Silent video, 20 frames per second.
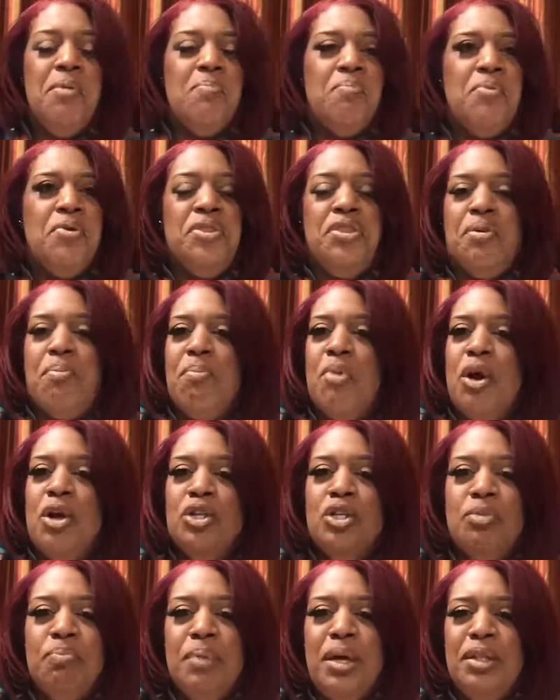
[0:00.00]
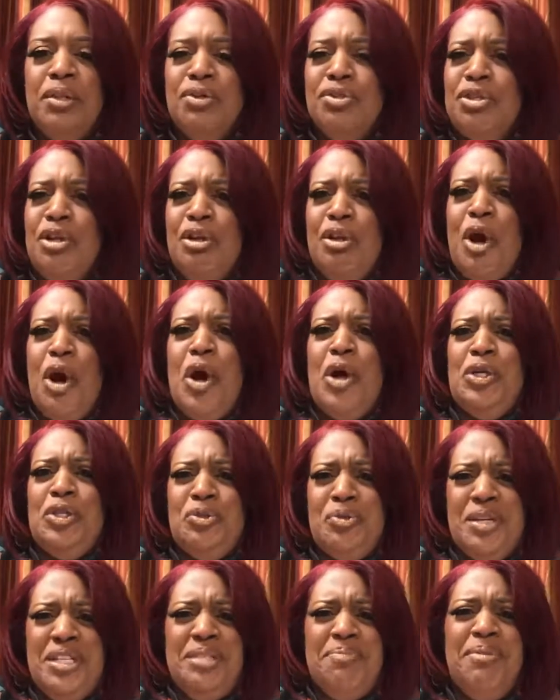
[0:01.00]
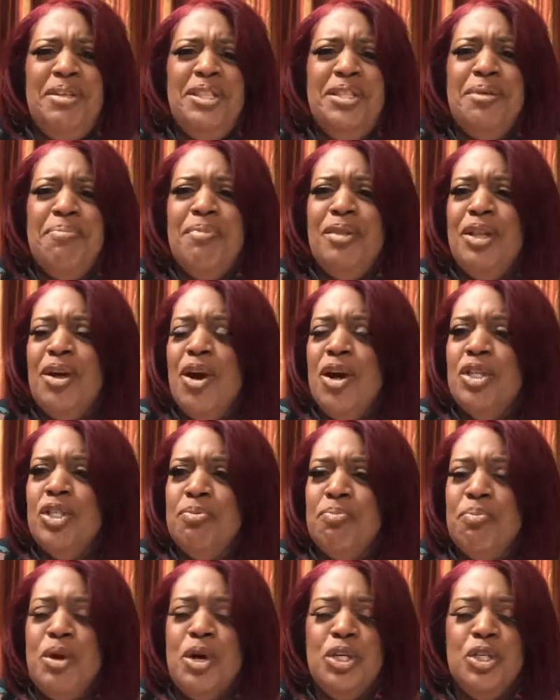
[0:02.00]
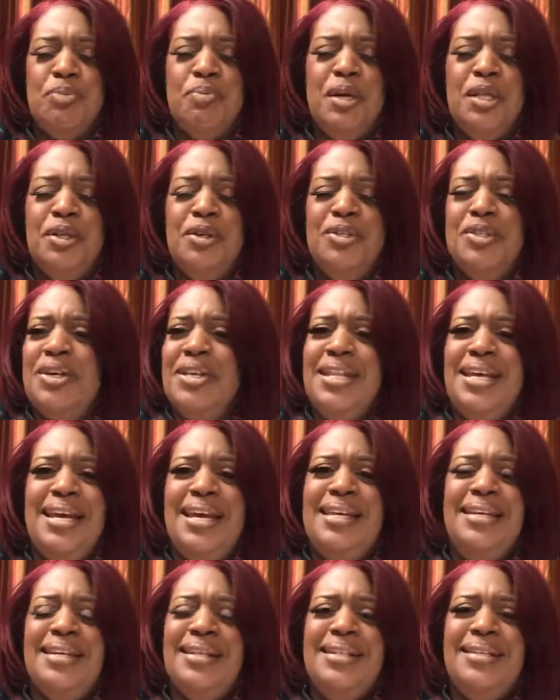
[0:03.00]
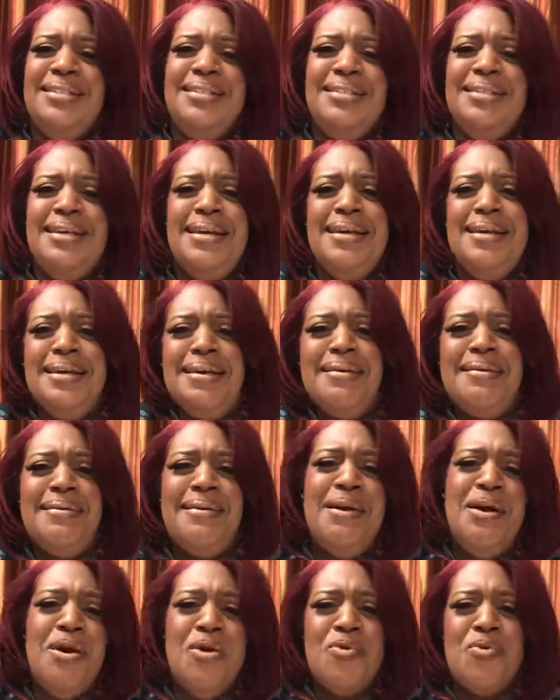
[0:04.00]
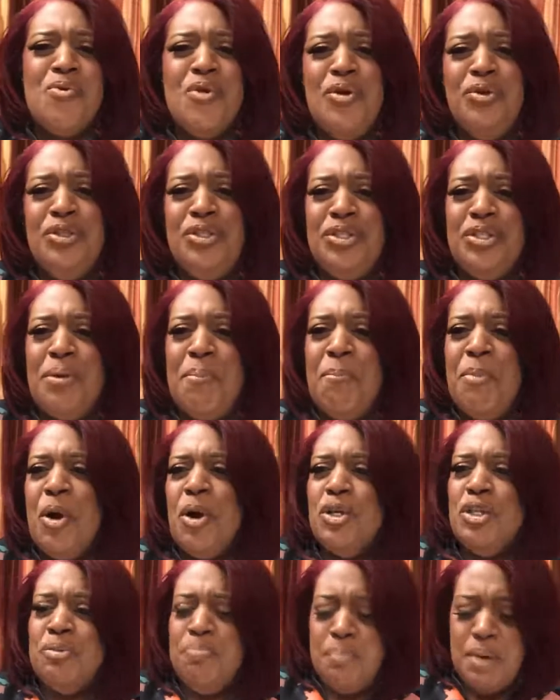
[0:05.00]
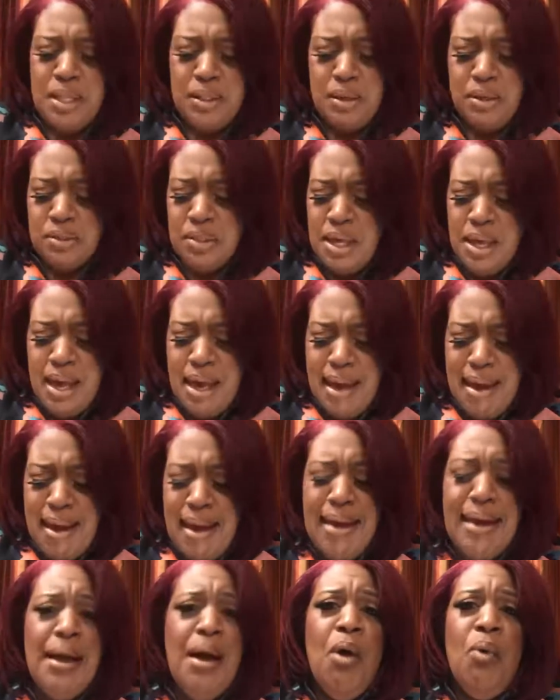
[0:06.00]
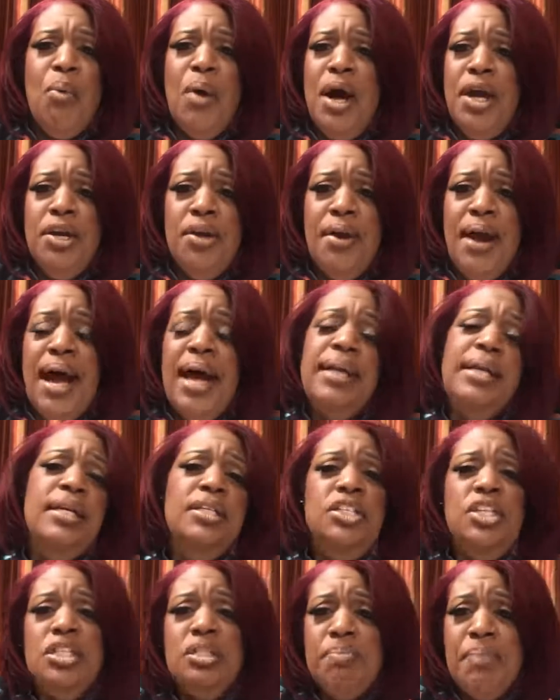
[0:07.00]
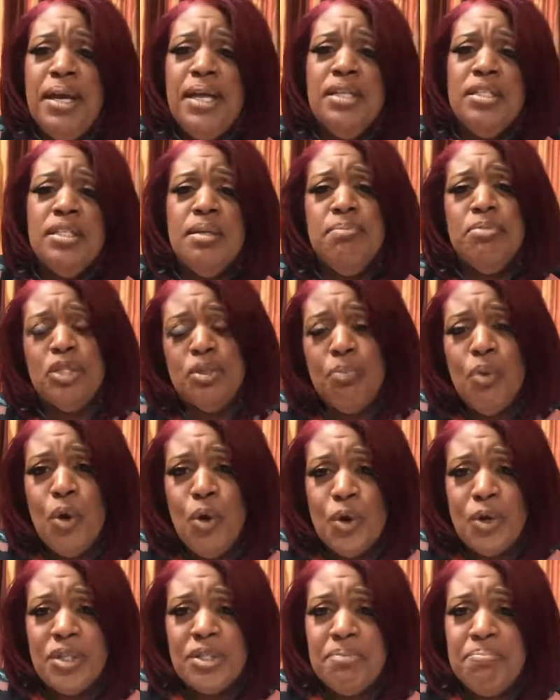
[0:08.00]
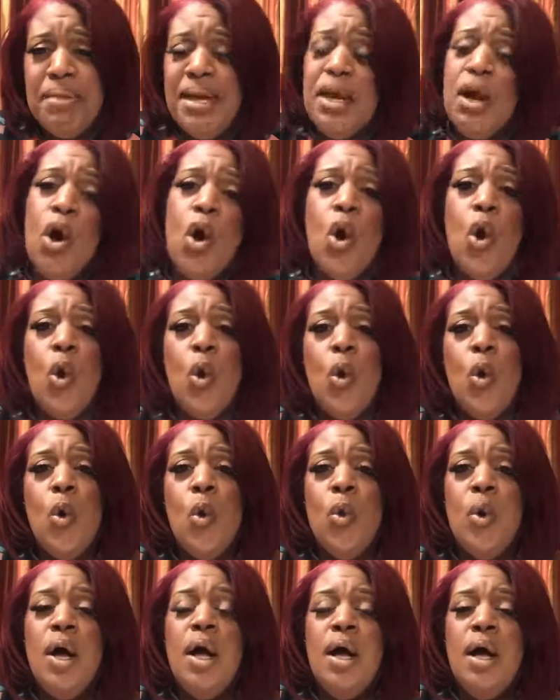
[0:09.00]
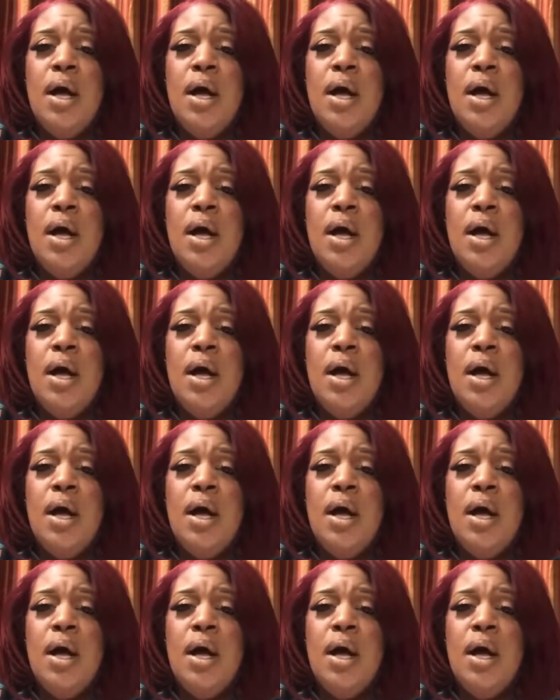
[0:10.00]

put the marshmallows, the large ones, put the large marshmallows on the end of the stick and roast some marshmallows. Hey, while you're at it, just make some s'mores. Make a whole